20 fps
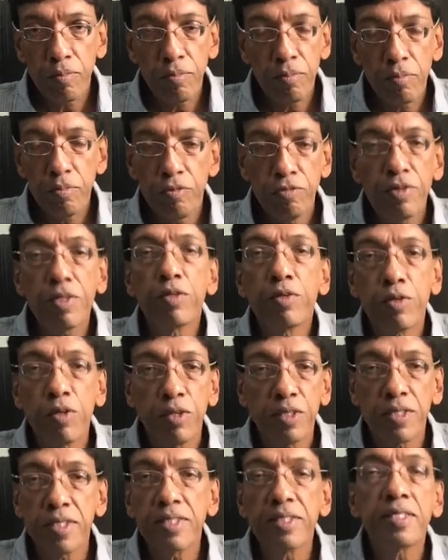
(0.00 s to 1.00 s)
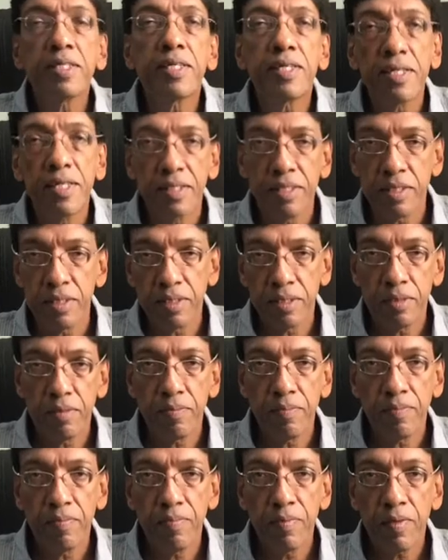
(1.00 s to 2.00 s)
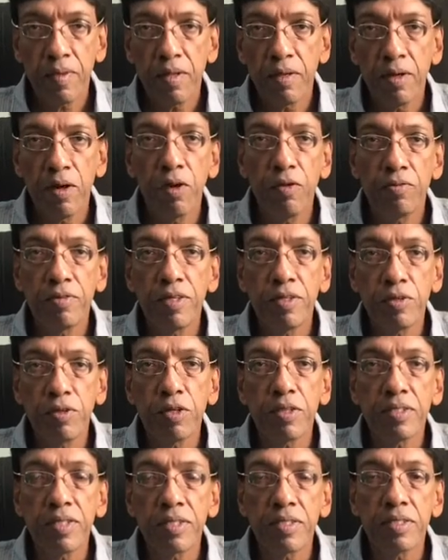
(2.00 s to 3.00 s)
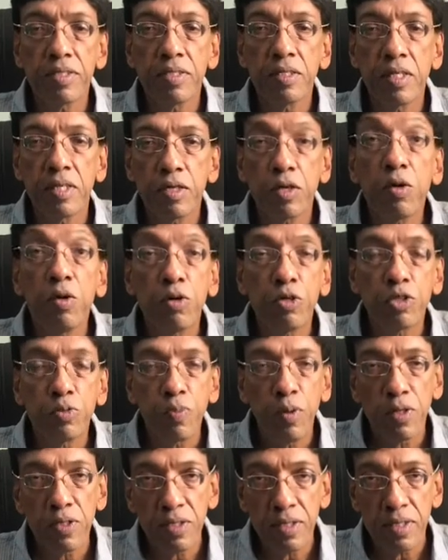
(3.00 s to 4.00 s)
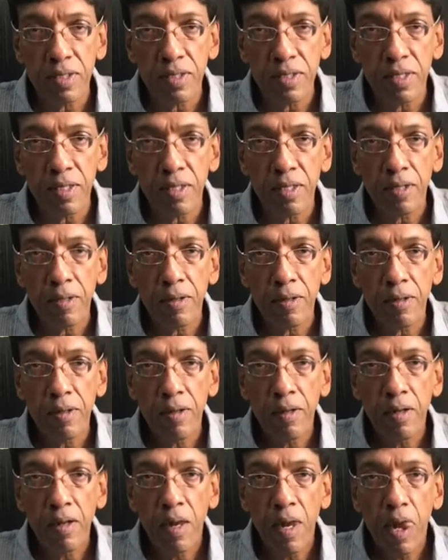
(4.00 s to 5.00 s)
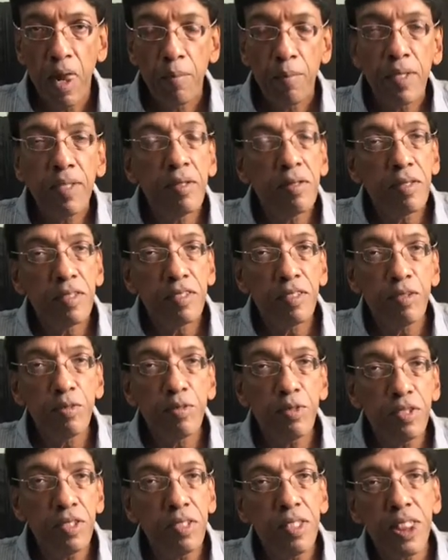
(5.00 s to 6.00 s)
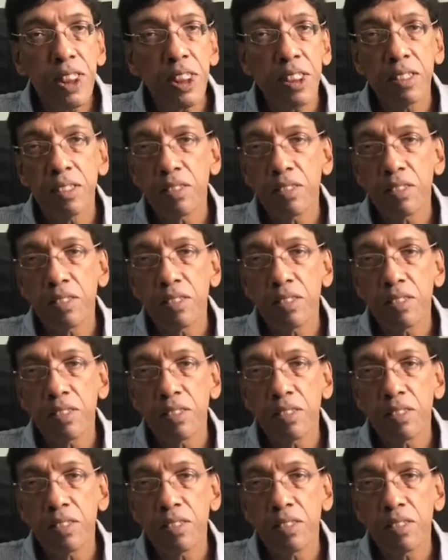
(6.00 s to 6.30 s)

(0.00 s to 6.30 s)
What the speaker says: withdraws its signature or withdraws its co-sponsoring. But the resolution still